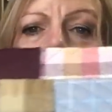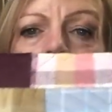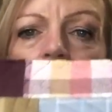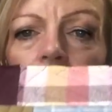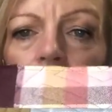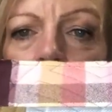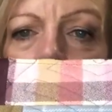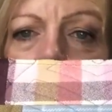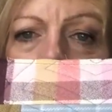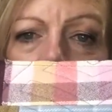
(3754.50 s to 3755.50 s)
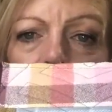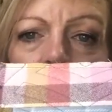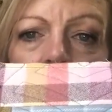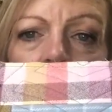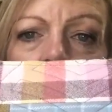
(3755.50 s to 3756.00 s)
even though, you know, there's a
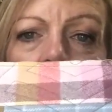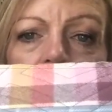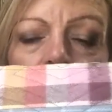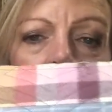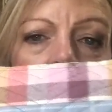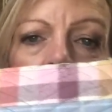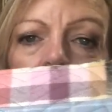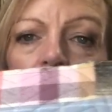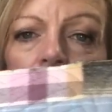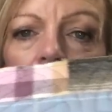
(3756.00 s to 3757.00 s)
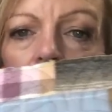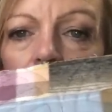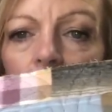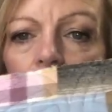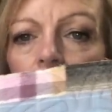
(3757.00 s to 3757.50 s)
lighter color, the dark gray looks
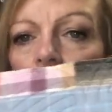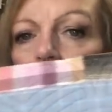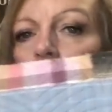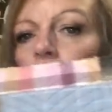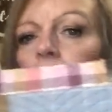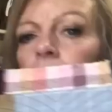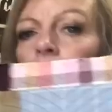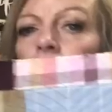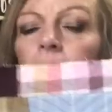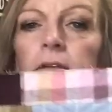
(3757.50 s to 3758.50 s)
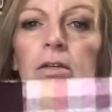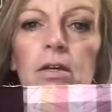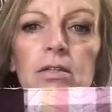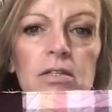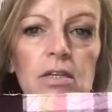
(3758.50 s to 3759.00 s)
nice on that.
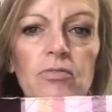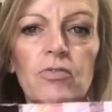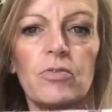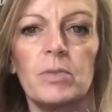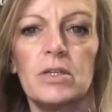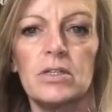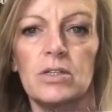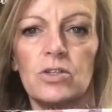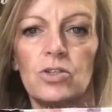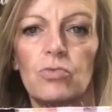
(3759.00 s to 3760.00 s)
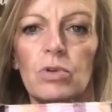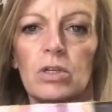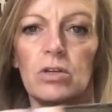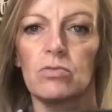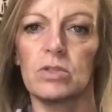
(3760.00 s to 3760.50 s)
And see, even from a distance, you
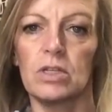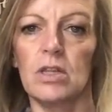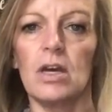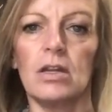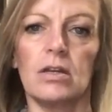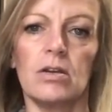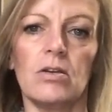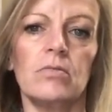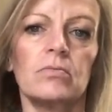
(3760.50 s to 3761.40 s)
really don't see that at all.